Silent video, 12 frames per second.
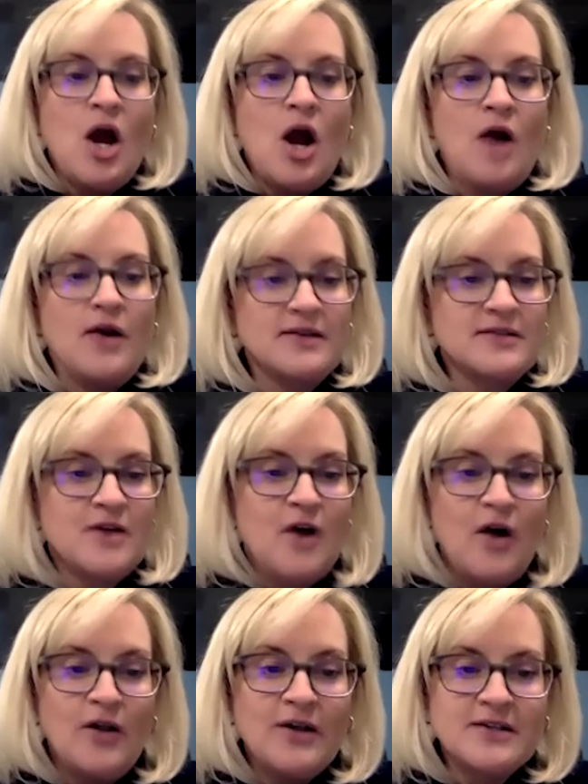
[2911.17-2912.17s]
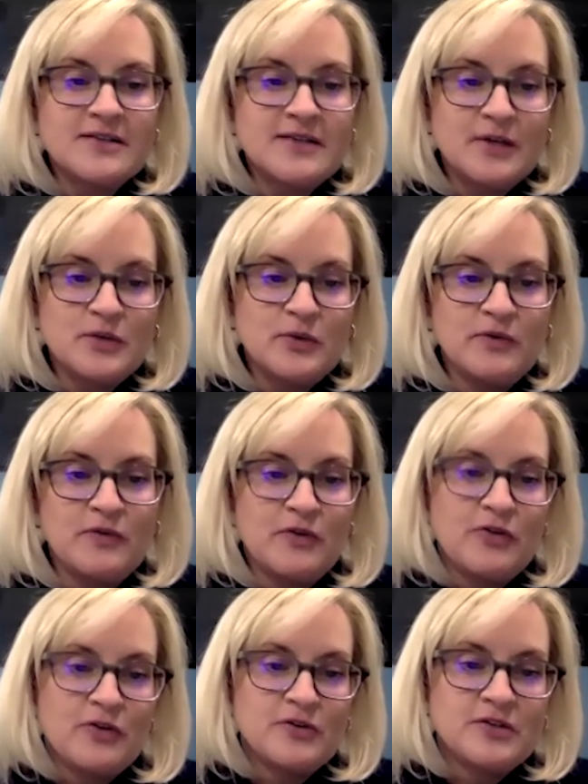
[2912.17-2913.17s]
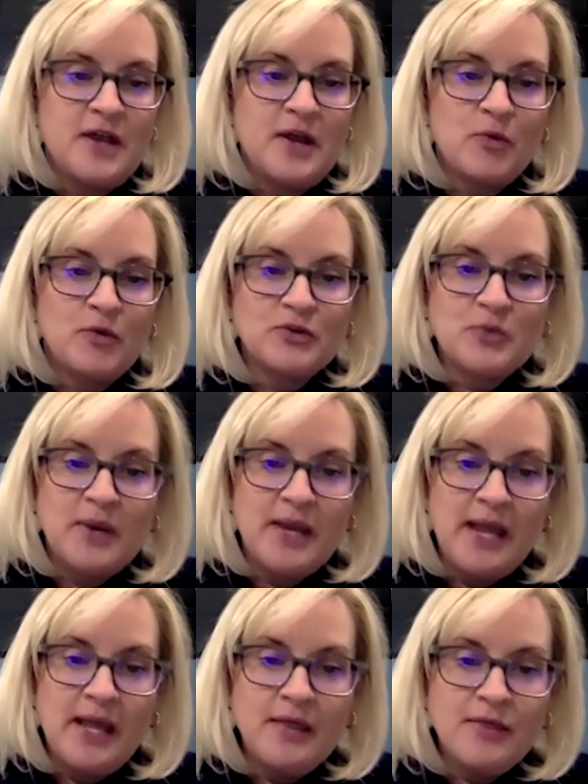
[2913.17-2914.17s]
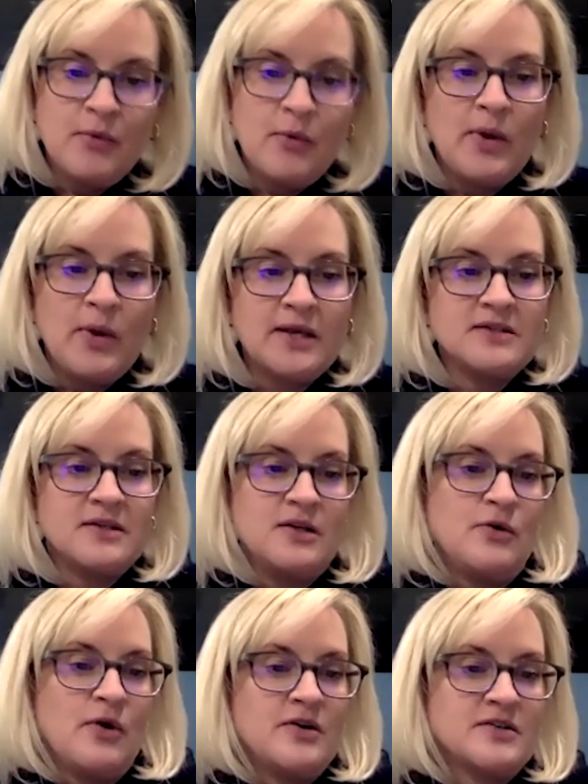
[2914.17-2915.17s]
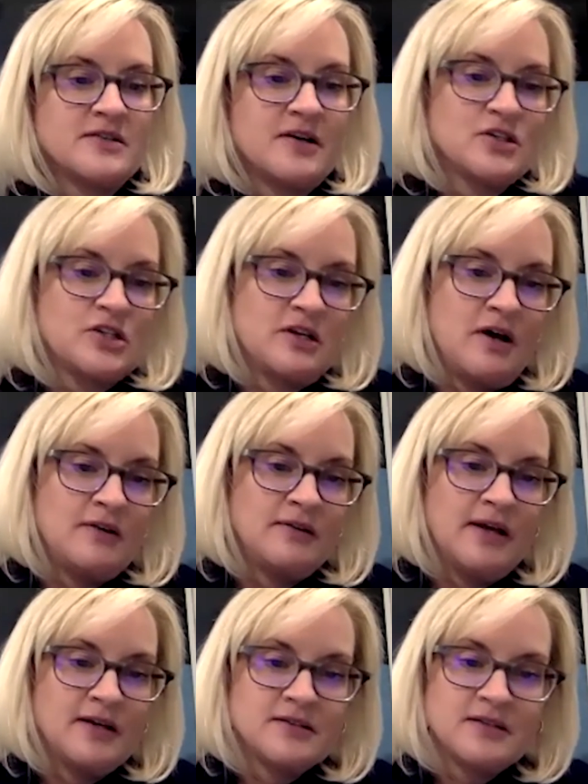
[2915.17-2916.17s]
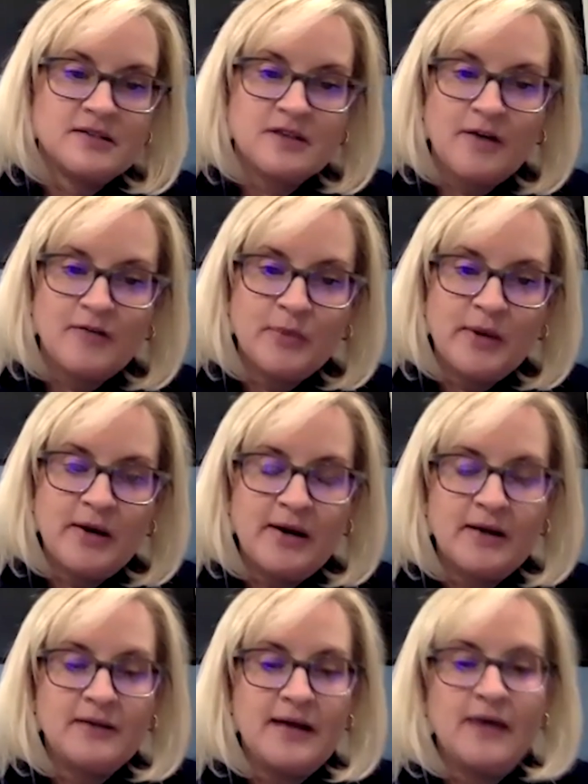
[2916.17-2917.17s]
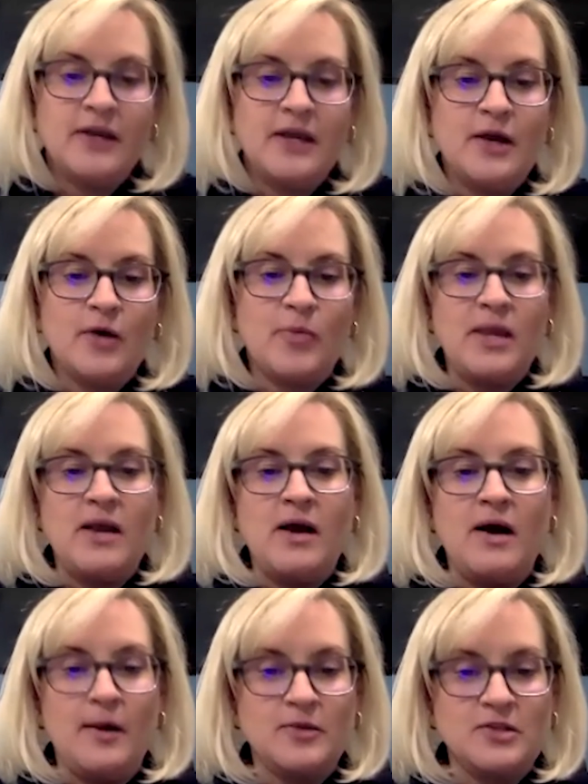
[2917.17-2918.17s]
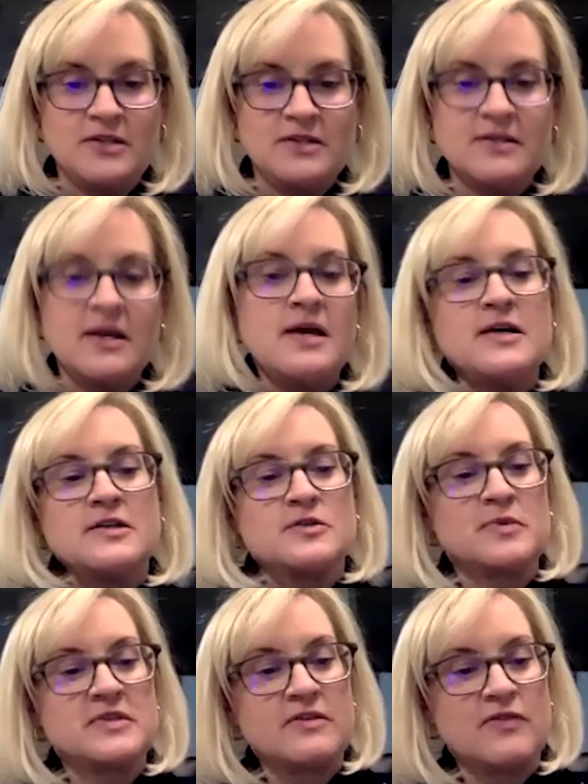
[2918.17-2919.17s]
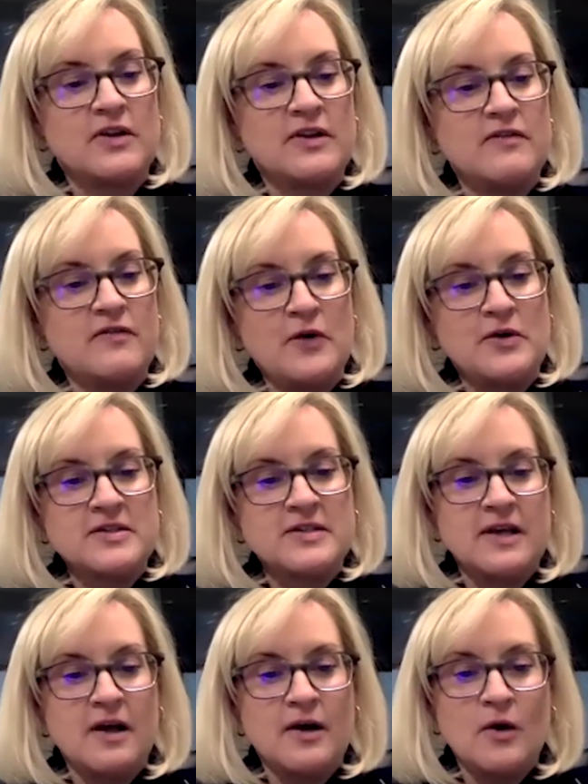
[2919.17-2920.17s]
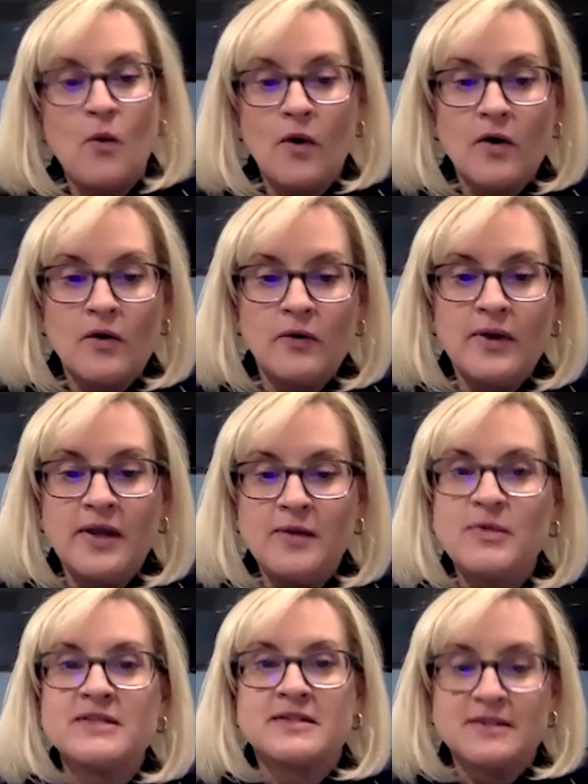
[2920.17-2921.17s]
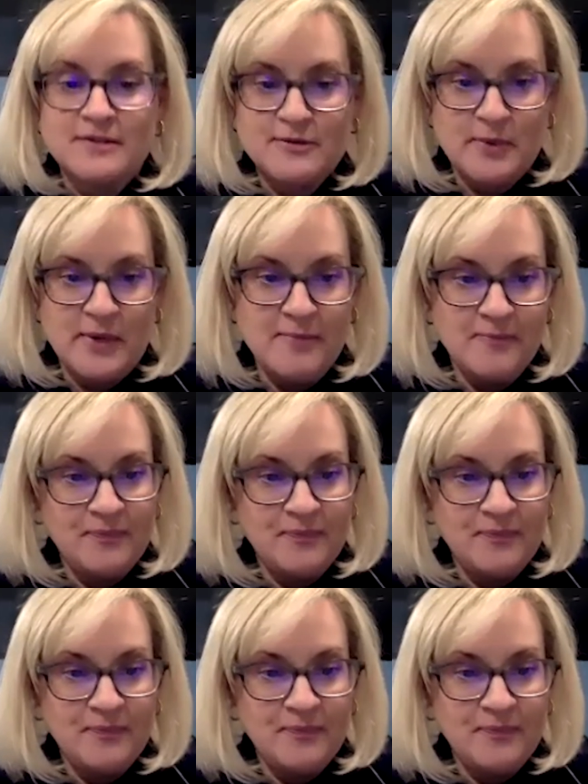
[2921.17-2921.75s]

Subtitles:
Our next call is scheduled for Thursday, April 28th, when we continue our discussion on legacy software and cloud ERP options, specifically focusing on Oracle e-business suite.